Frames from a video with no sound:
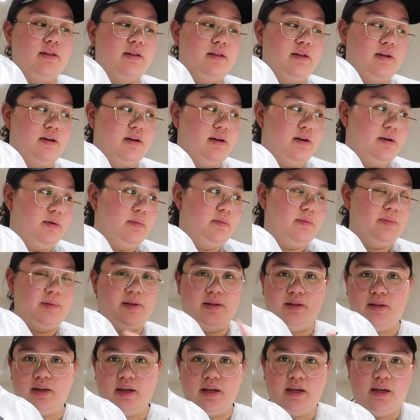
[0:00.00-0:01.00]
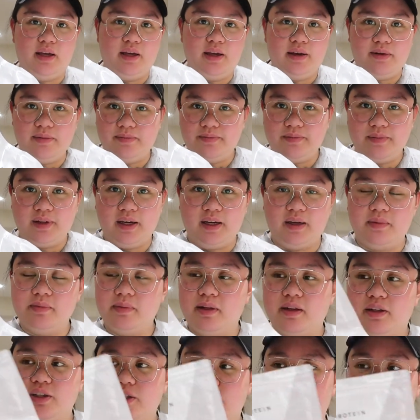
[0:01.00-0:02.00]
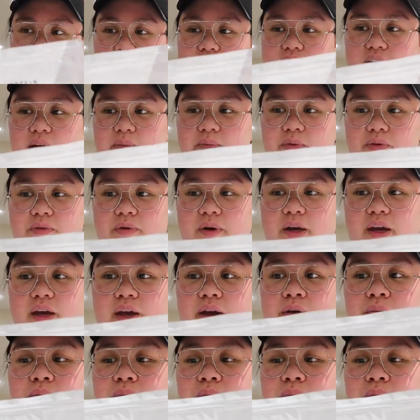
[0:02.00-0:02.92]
the milky, like milkshake type of whey.